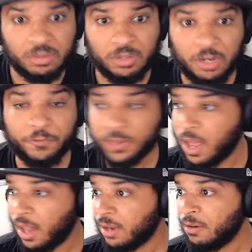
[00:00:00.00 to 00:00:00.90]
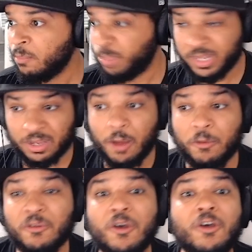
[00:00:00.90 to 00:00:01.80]
Here for that. Big,
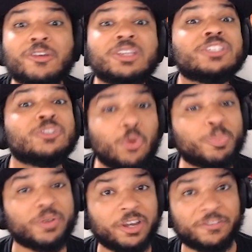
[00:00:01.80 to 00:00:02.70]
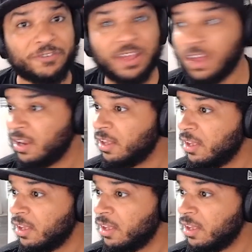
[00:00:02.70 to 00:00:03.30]
super here for that.